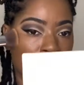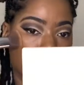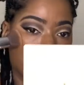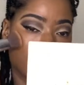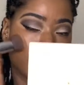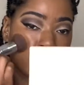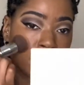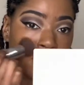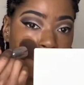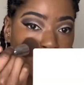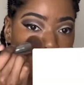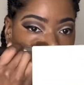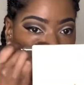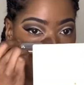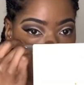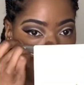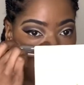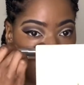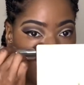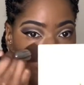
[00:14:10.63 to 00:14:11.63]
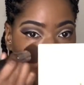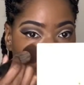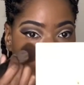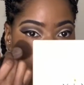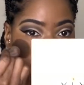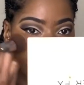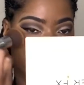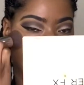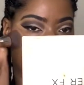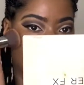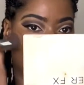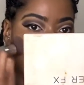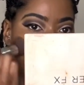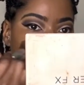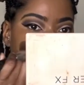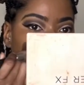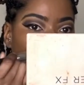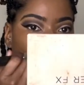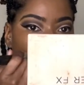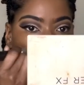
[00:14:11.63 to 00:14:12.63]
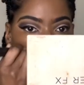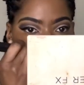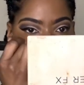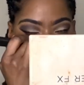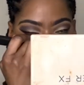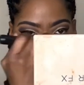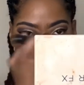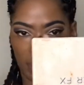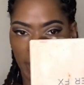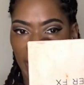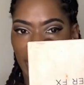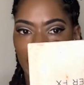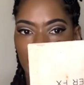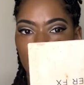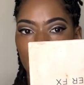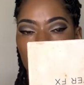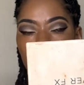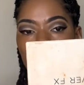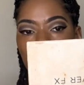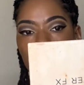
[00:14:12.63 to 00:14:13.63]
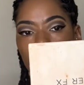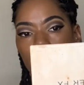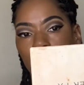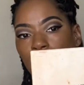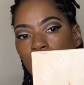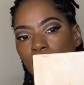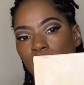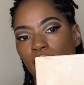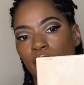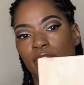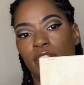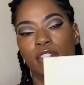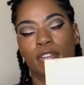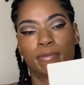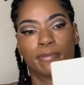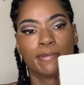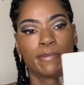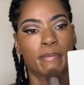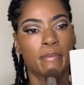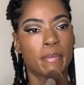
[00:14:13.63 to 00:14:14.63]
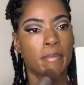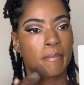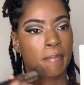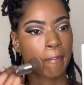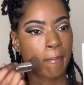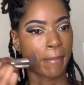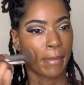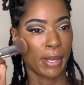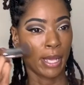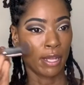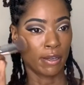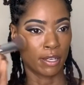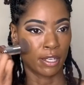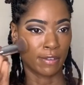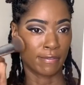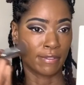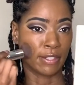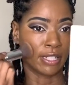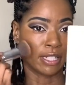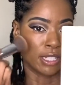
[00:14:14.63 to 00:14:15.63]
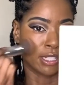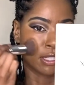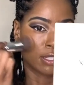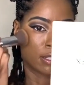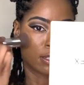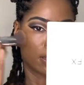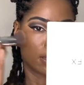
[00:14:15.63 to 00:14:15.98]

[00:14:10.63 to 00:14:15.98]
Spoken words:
This foundation blends so freaking good. I love it. I love this.